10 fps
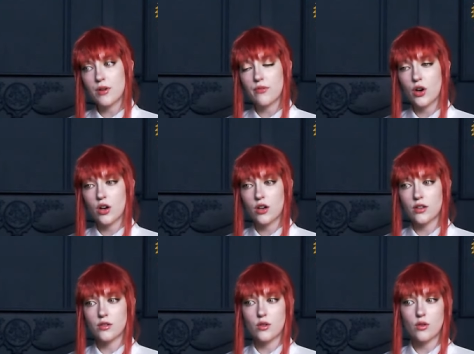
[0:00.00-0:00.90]
of
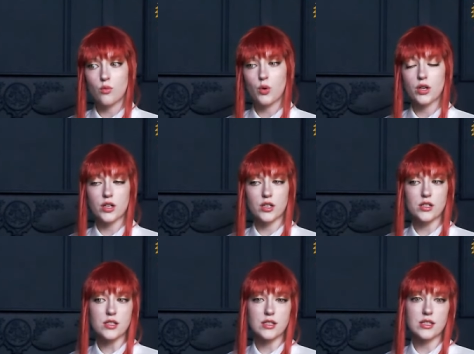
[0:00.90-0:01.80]
our
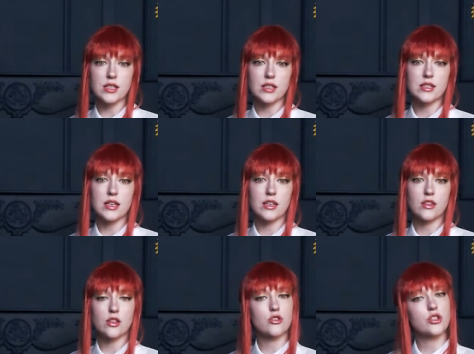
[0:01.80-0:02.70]
workers discuss
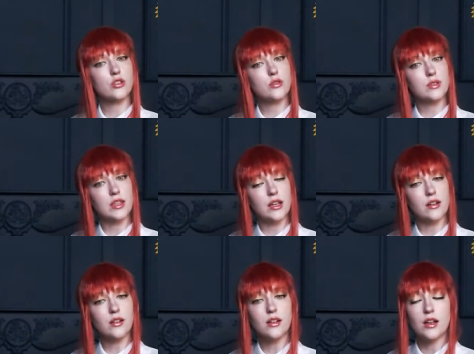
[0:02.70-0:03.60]
taking their children
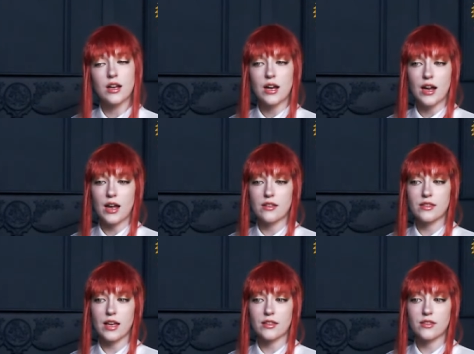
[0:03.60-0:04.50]
there, and
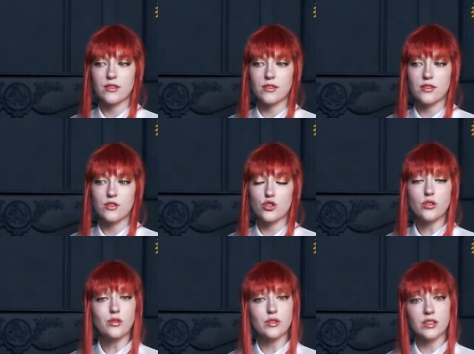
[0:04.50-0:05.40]
that
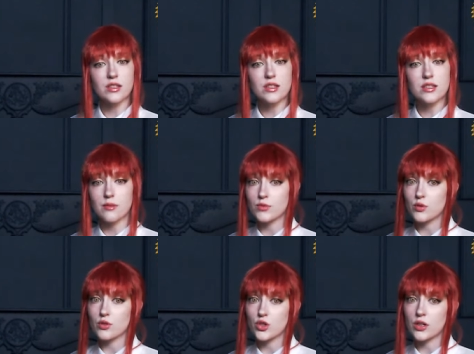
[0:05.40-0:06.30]
children seem
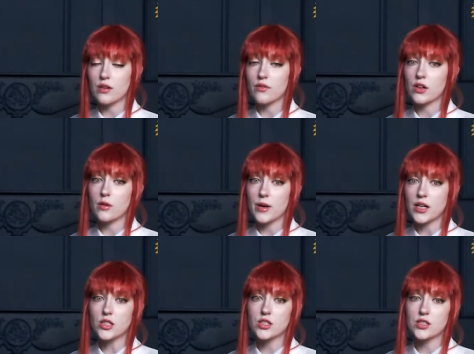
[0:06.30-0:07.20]
to enjoy it very
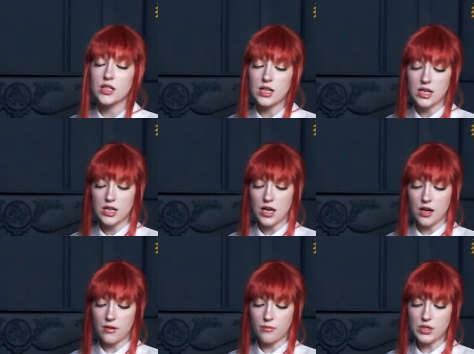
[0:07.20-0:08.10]
much.
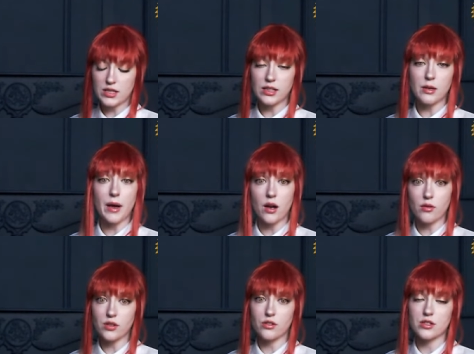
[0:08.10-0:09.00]
Recently,
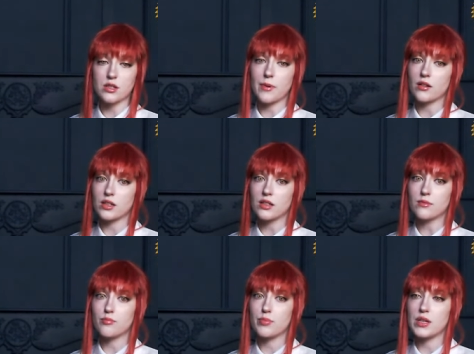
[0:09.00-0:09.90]
Power learned about it
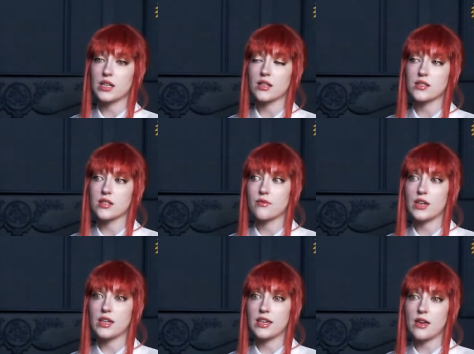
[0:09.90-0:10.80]
because of
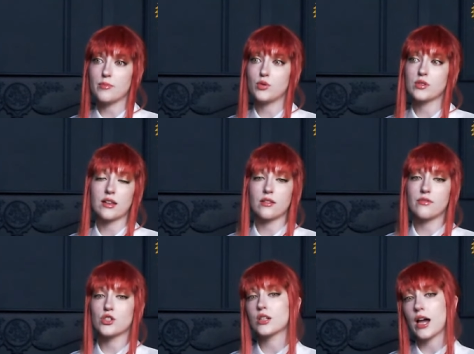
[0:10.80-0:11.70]
a cable
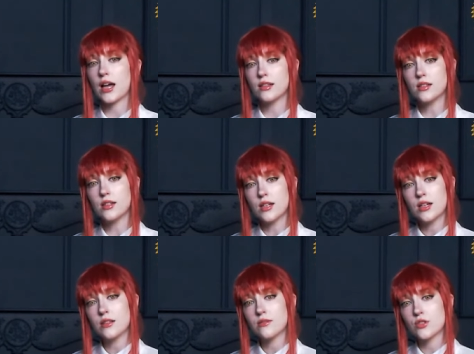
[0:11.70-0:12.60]
television ad
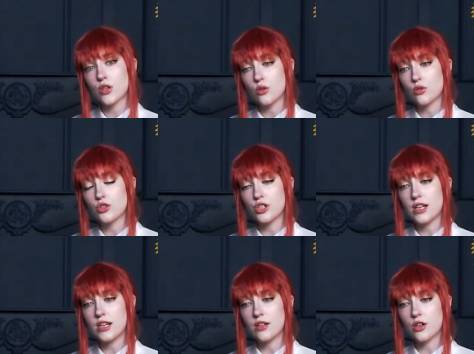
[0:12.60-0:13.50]
so
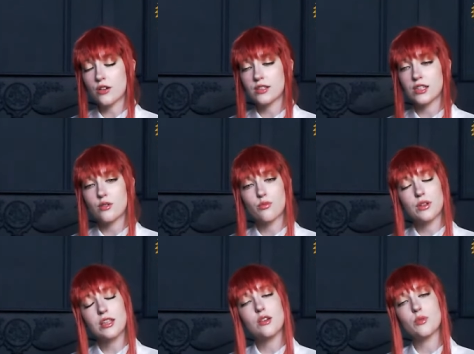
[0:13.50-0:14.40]
she currently
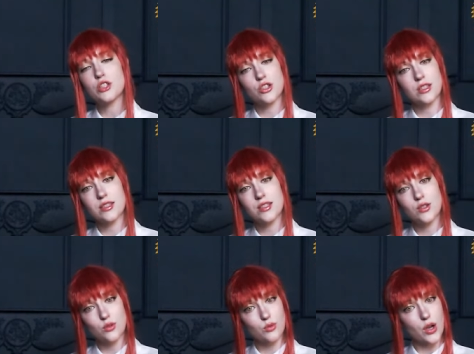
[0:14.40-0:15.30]
really wishes
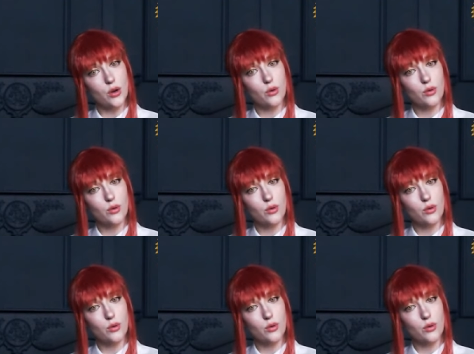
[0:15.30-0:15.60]
to go.